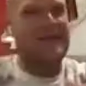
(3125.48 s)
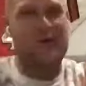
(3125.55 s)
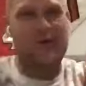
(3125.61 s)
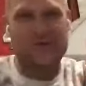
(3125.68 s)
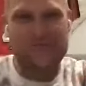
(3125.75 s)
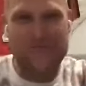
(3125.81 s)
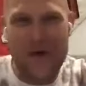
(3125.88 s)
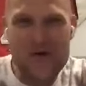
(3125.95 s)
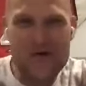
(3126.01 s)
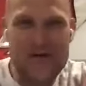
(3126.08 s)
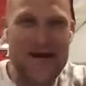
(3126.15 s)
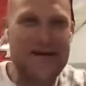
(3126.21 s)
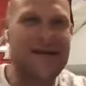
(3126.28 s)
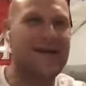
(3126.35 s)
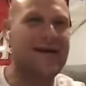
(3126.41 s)
postpone
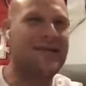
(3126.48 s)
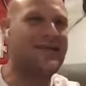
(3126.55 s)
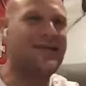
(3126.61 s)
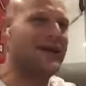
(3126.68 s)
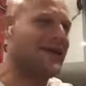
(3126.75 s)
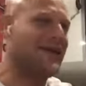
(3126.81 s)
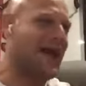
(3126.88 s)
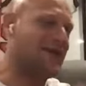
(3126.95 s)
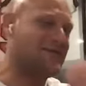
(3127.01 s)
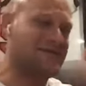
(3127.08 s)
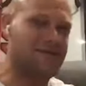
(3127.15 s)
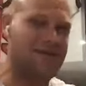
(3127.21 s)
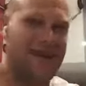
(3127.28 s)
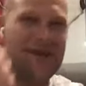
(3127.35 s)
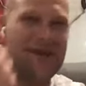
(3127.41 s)
it. They could have
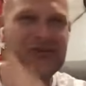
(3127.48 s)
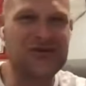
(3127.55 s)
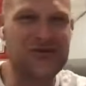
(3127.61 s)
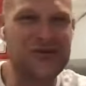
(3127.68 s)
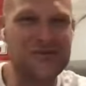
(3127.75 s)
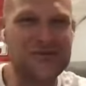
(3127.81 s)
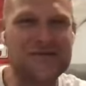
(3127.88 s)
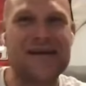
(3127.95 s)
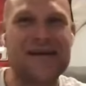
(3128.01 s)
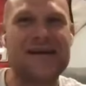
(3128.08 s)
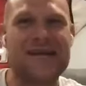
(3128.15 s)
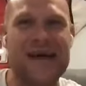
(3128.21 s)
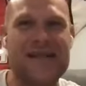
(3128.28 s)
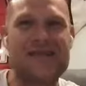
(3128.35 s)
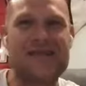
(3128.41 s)
some issues.
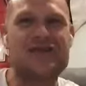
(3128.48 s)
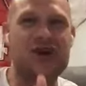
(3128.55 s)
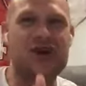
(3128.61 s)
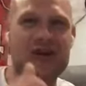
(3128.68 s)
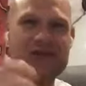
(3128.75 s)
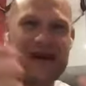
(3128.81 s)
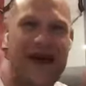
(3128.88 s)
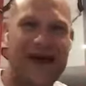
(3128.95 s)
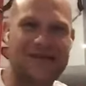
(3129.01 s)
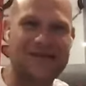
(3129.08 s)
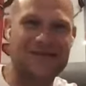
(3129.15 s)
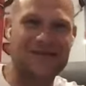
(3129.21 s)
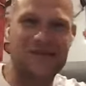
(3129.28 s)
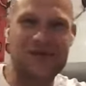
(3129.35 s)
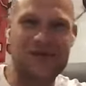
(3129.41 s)
Then the judge has
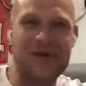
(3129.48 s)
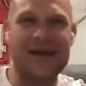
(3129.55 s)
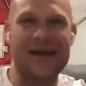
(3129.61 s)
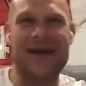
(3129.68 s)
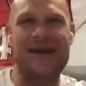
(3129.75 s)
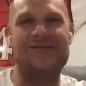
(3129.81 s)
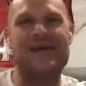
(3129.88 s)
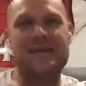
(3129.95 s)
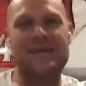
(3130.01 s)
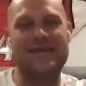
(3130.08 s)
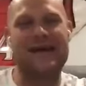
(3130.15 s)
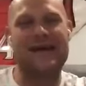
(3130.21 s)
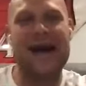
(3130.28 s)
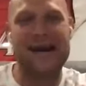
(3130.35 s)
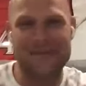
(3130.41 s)
to give them a
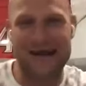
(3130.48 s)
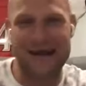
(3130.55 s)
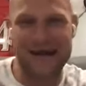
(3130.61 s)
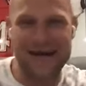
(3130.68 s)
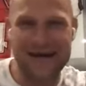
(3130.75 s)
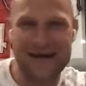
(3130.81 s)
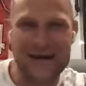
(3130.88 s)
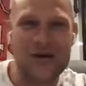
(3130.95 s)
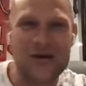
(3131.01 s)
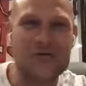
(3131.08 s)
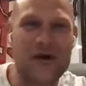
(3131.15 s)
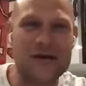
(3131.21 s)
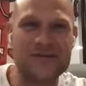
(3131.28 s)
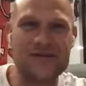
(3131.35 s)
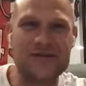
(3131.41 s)
timeline,
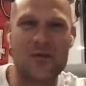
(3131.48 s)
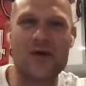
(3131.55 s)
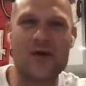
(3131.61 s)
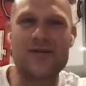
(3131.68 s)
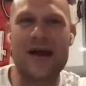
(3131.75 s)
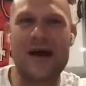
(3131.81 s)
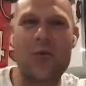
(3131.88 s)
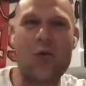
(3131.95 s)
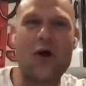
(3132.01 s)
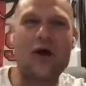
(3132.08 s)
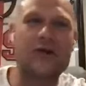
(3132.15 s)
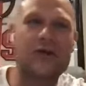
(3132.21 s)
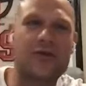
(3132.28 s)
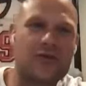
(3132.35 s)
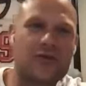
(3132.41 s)
right? So the one that I'm
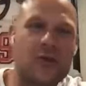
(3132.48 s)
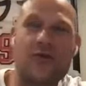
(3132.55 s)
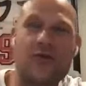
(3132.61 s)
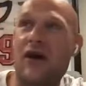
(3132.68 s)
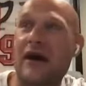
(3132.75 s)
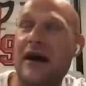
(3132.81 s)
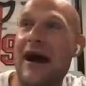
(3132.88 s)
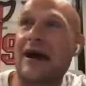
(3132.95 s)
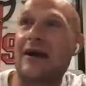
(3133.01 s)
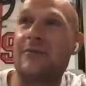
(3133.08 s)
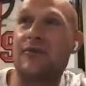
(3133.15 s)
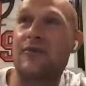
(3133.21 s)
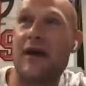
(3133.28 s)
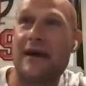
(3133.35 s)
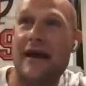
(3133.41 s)
walking through in Ronkonkoma
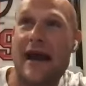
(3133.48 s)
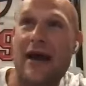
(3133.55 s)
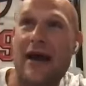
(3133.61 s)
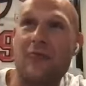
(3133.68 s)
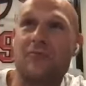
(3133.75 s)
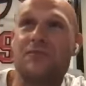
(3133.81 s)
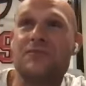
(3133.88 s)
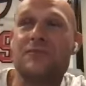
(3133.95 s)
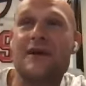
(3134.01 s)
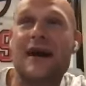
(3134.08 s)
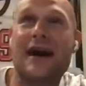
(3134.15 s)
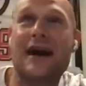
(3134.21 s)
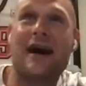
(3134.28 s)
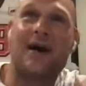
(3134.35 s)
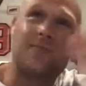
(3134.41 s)
right now,
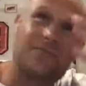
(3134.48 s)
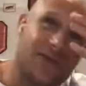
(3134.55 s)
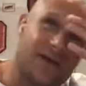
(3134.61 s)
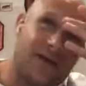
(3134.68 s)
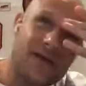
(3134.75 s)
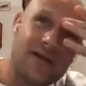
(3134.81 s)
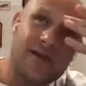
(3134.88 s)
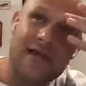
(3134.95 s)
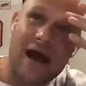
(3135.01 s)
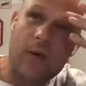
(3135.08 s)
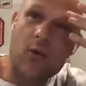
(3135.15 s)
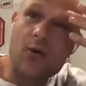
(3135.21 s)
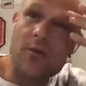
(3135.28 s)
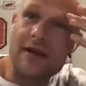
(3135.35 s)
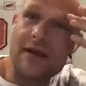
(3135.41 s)
um, that
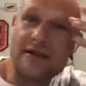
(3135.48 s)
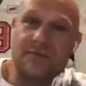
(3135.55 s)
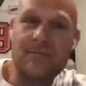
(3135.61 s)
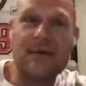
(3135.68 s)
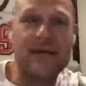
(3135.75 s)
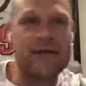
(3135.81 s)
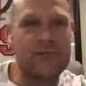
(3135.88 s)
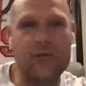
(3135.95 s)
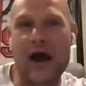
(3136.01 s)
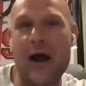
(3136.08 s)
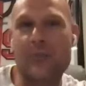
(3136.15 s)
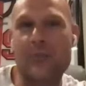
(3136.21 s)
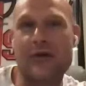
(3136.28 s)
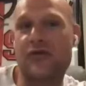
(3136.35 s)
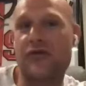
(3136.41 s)
woman has been in the
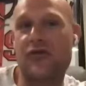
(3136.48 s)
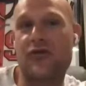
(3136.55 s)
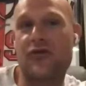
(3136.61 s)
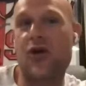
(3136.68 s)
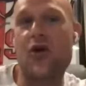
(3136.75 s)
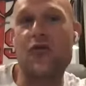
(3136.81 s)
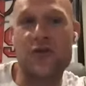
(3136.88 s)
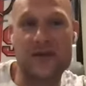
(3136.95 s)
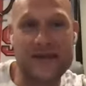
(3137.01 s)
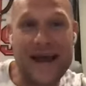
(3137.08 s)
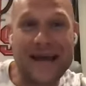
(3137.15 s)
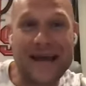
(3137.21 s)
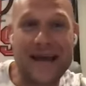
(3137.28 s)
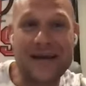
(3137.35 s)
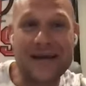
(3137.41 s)
property for over a
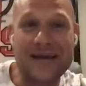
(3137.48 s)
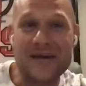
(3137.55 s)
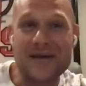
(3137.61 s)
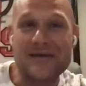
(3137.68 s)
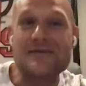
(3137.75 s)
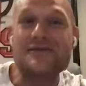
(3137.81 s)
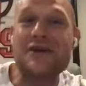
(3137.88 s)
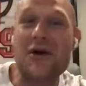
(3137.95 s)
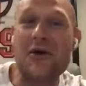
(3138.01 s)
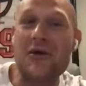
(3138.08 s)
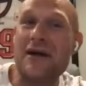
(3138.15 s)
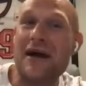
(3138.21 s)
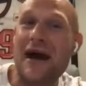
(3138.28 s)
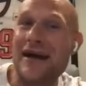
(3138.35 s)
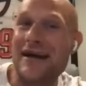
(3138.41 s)
decade. So
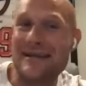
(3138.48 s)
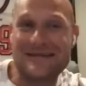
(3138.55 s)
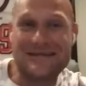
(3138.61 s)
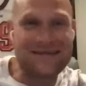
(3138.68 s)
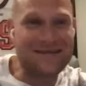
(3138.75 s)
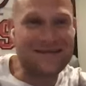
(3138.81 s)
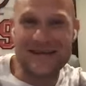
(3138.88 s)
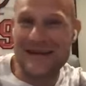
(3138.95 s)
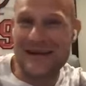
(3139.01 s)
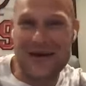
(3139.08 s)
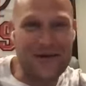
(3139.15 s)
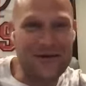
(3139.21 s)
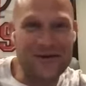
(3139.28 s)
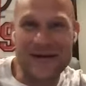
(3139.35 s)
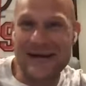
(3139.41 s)
it's, you
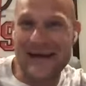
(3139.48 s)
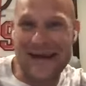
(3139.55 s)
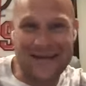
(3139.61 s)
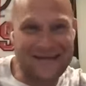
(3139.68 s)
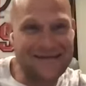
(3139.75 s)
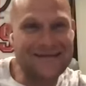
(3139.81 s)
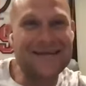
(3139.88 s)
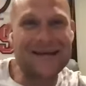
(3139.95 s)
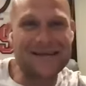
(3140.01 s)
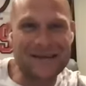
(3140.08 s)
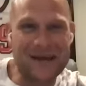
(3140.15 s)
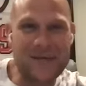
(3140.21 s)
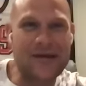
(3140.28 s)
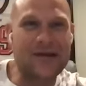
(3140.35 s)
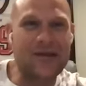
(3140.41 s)
know, it, it's, it's going
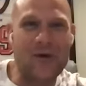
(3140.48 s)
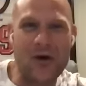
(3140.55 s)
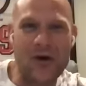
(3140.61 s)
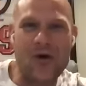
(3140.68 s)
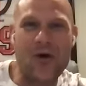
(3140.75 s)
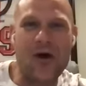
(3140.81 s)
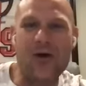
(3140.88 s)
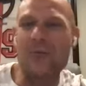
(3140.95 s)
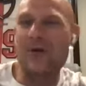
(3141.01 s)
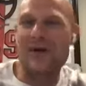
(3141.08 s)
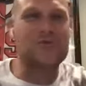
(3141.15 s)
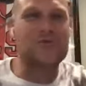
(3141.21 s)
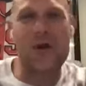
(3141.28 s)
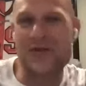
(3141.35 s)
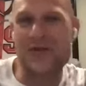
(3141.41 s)
to be a long haul, but it's
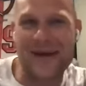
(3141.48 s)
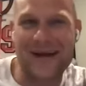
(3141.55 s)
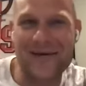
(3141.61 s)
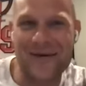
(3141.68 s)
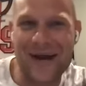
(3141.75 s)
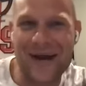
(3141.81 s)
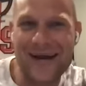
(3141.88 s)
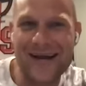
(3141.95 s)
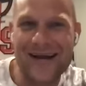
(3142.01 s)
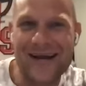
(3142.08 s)
worth it, right?